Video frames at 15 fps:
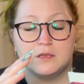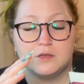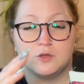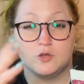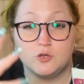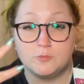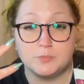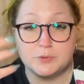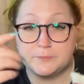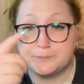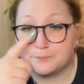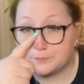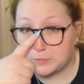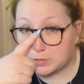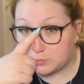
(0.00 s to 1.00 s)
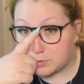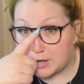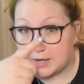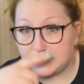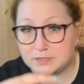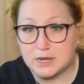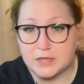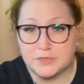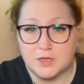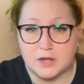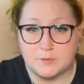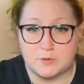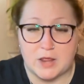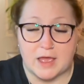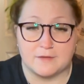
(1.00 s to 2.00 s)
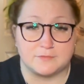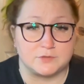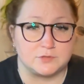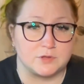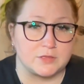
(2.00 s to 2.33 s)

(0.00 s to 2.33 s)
hoop, right? I thought I would have to.